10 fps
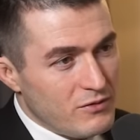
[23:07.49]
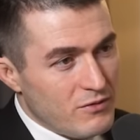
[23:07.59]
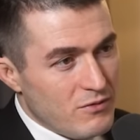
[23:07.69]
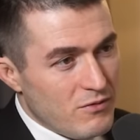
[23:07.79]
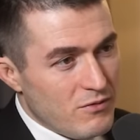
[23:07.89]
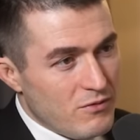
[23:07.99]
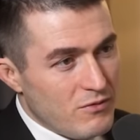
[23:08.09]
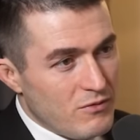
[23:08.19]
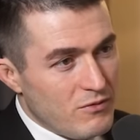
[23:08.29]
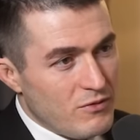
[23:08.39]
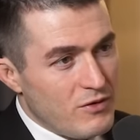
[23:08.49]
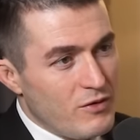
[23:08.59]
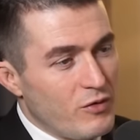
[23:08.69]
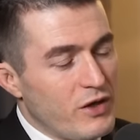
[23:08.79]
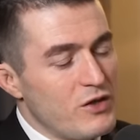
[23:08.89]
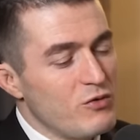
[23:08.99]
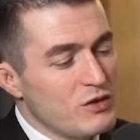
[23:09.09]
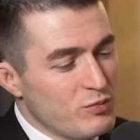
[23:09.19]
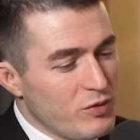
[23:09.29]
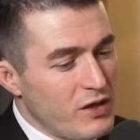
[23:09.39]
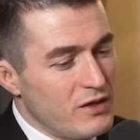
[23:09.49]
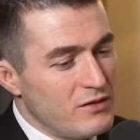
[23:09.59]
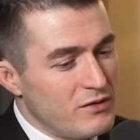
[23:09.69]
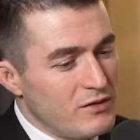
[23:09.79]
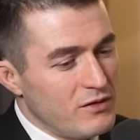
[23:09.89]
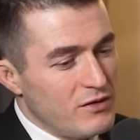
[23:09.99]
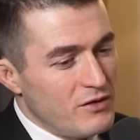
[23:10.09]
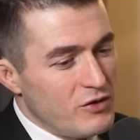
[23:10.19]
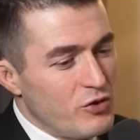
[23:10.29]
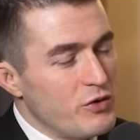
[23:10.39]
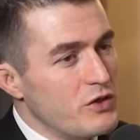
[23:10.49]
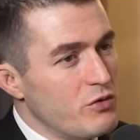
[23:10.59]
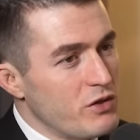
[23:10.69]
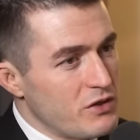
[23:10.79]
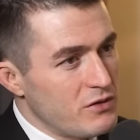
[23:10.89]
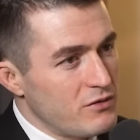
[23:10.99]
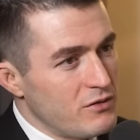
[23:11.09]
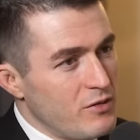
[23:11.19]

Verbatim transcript: Yes. Can you explain your intuition?